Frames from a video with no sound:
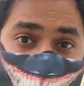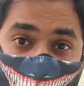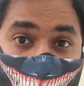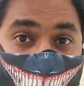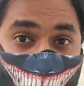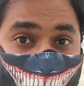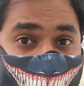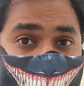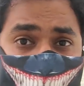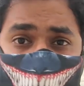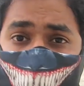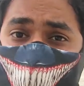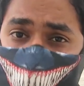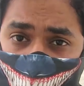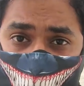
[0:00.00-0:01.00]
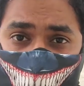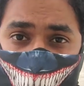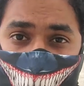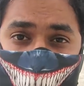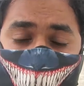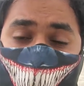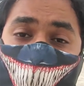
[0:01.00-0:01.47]
Besides, there is a big
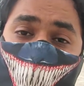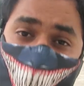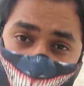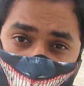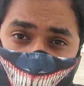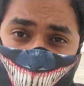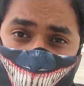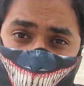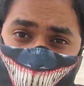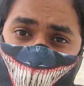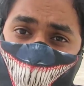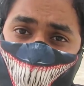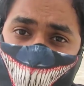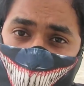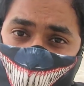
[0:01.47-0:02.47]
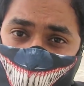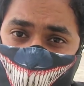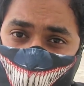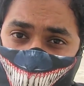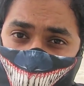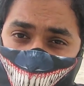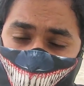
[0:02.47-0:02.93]
chance that the airlines will
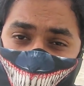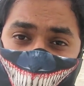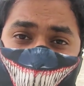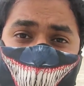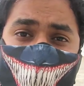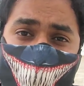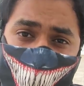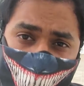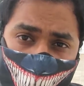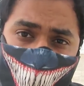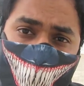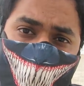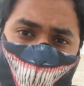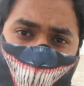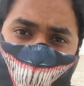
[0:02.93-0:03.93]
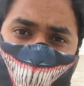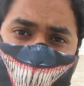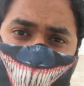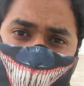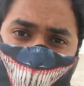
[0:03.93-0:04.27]
damage your helmets in the check-in